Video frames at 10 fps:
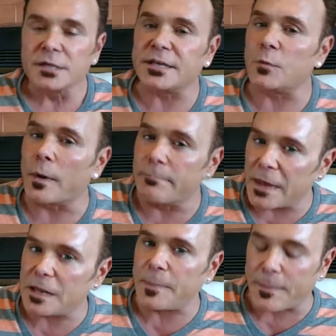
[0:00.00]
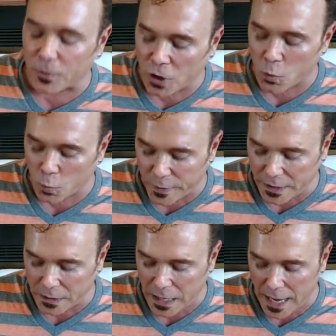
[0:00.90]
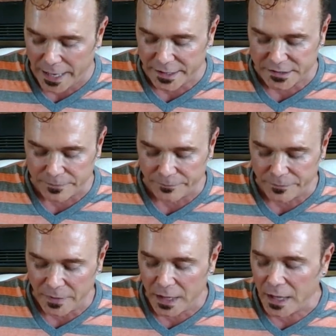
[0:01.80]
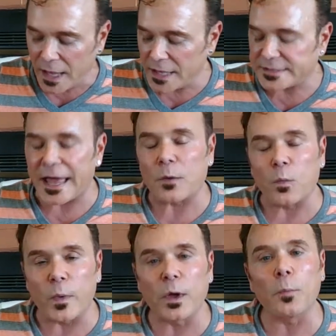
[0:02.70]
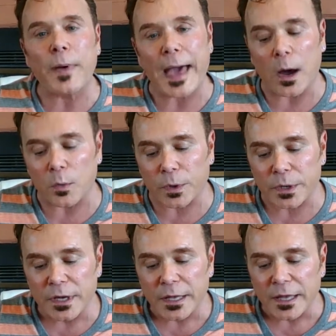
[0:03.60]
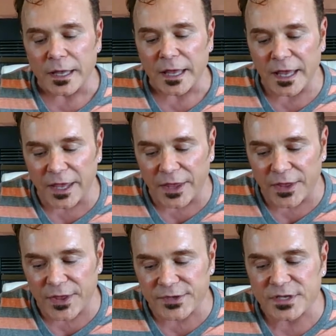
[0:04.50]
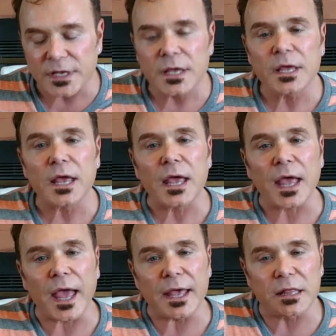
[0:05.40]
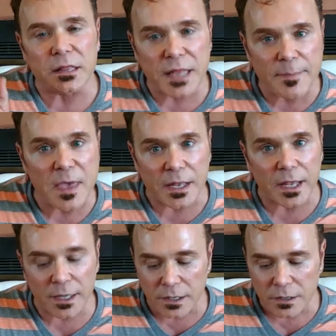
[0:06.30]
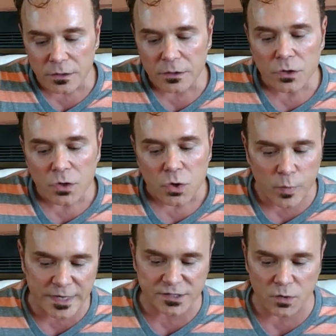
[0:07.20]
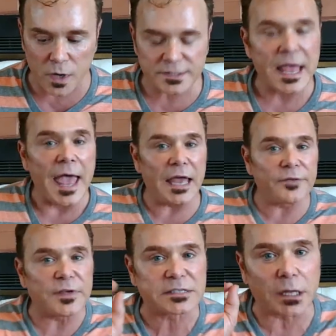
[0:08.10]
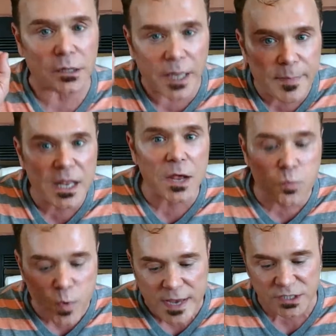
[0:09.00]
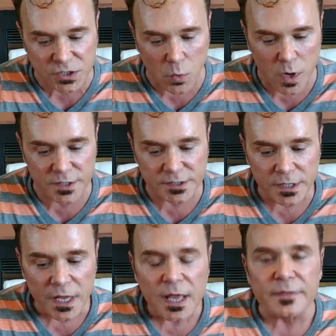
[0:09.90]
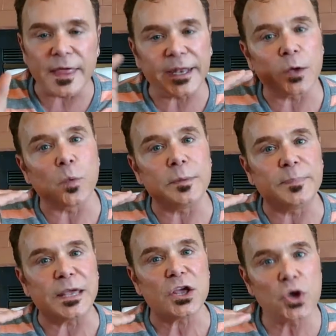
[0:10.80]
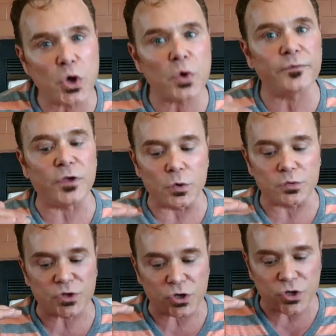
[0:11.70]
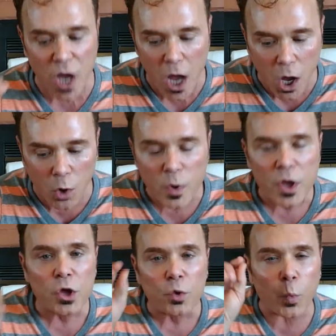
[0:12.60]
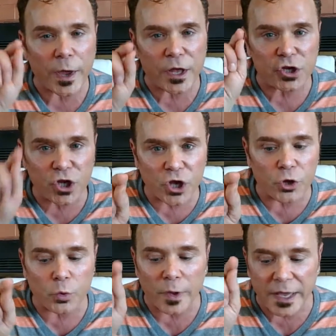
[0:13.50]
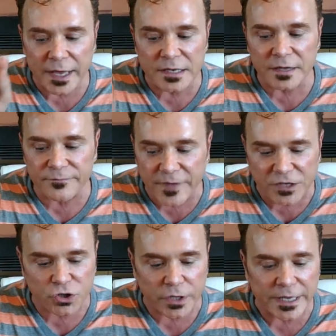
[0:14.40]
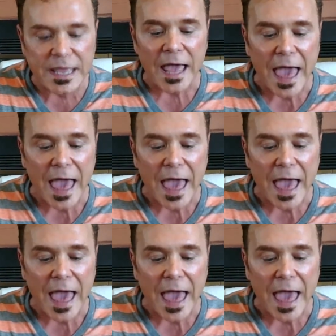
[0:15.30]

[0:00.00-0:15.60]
See, what many people don't realize is that willpower is a limited resource. And if it's a limited resource, then it would behoove you to know when you individually